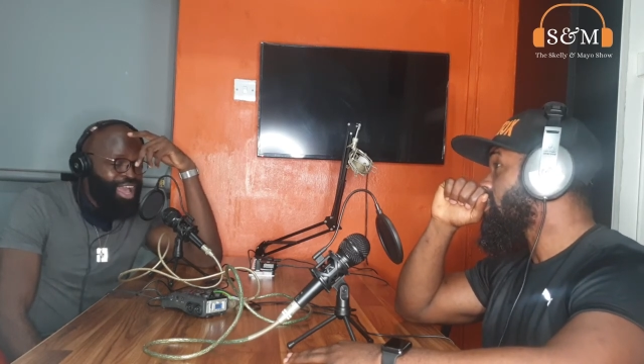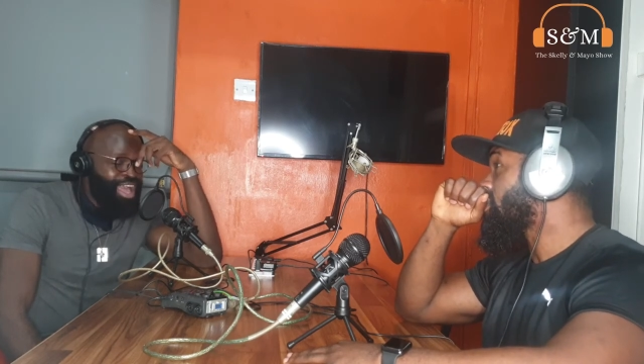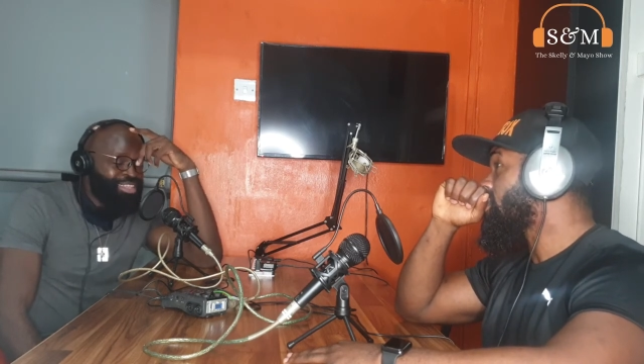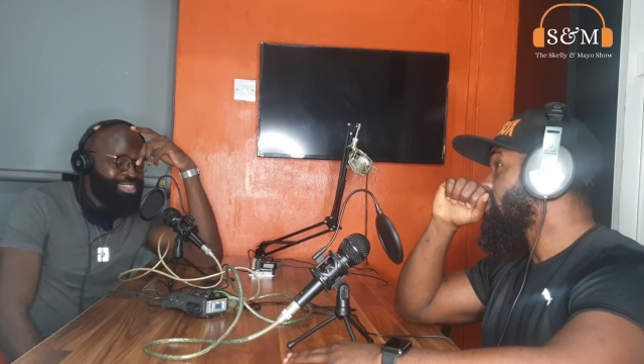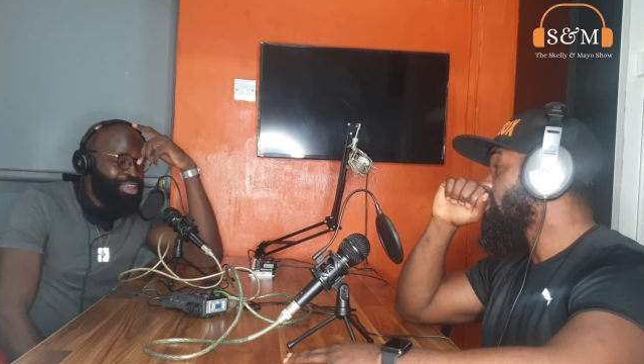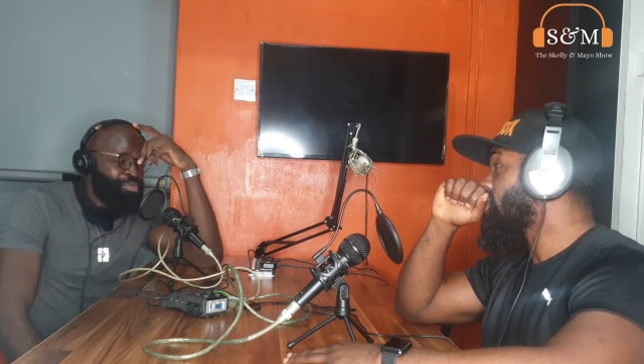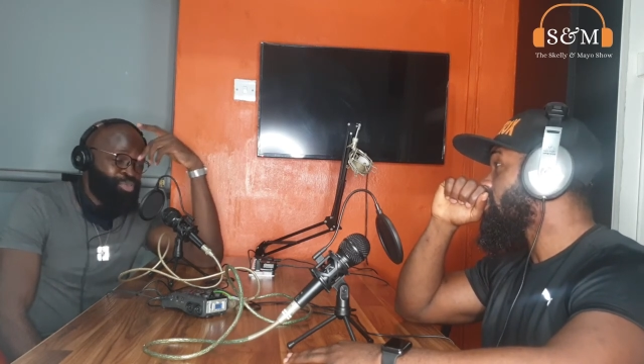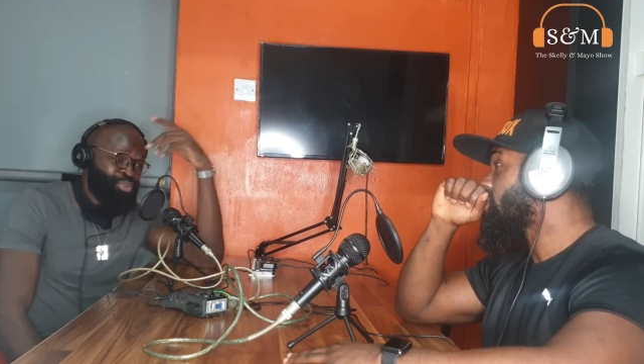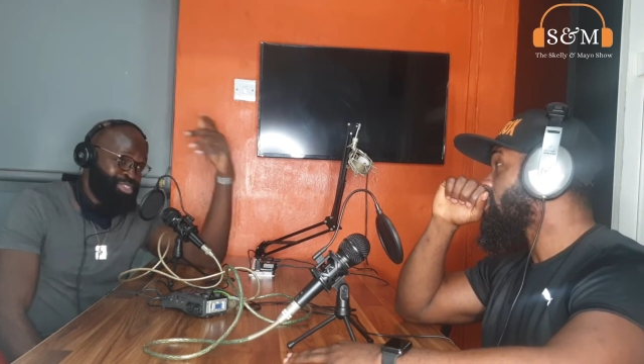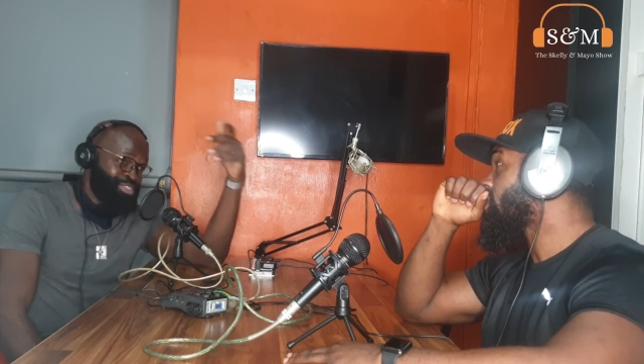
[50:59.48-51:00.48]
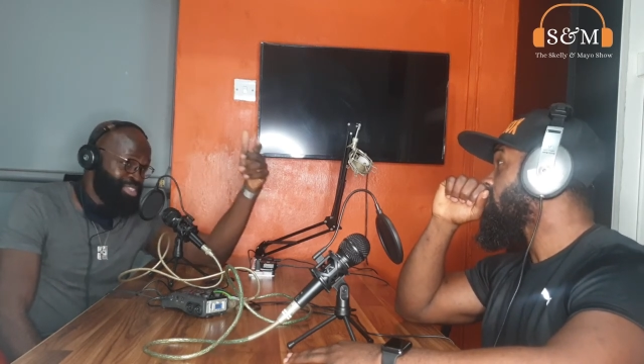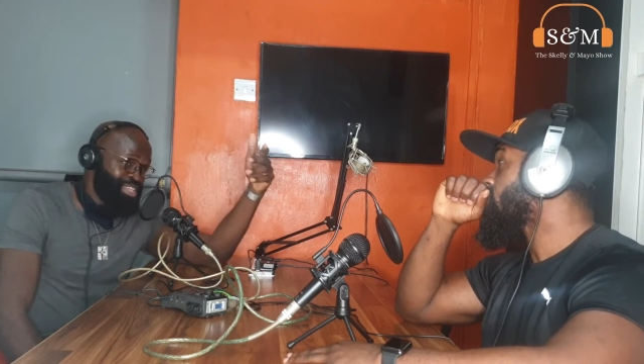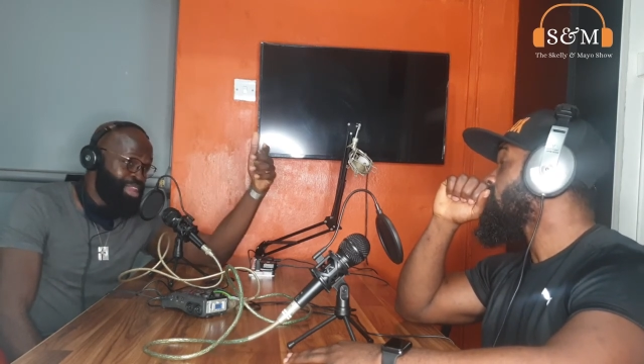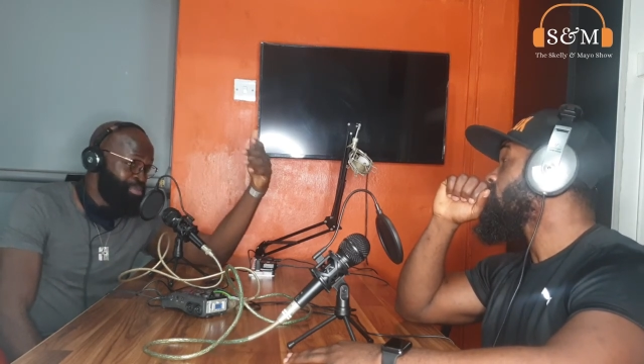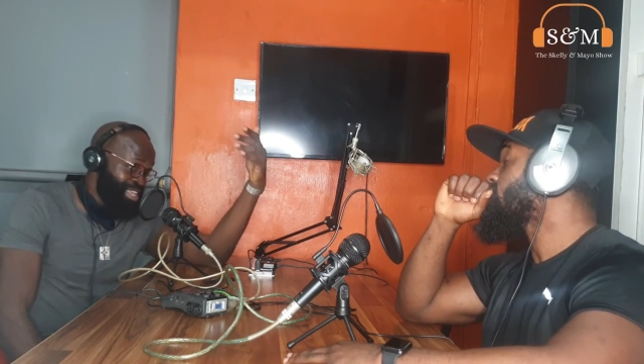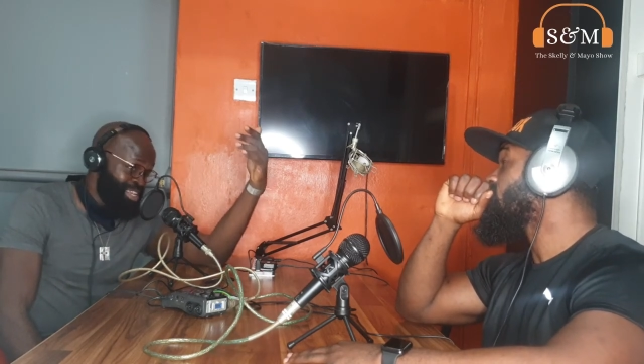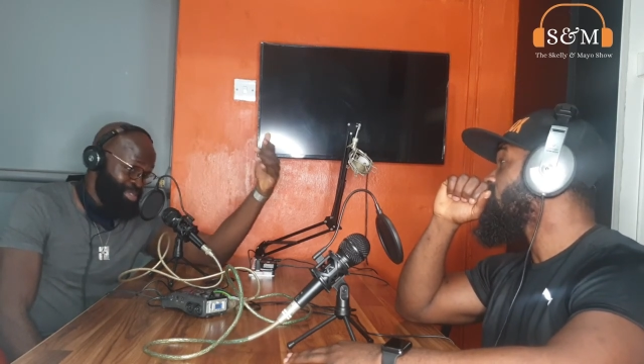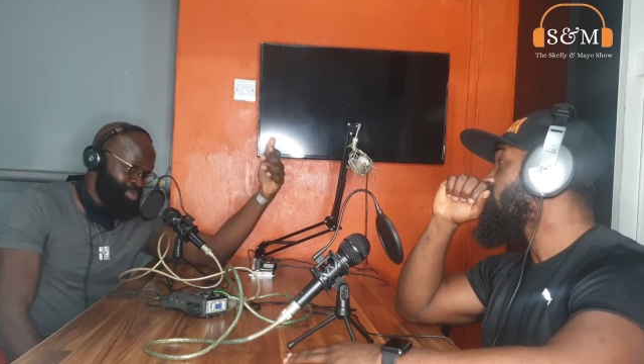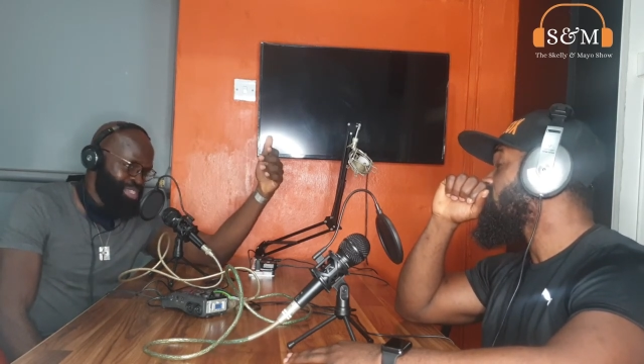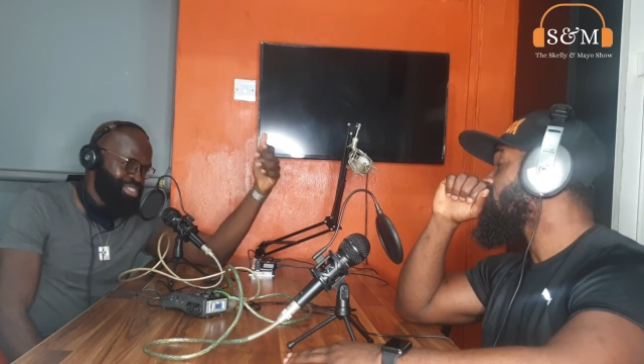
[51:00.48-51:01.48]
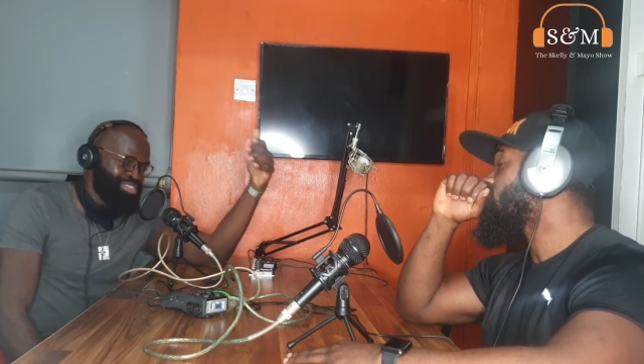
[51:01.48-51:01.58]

And let me put it to you. Let me tell you something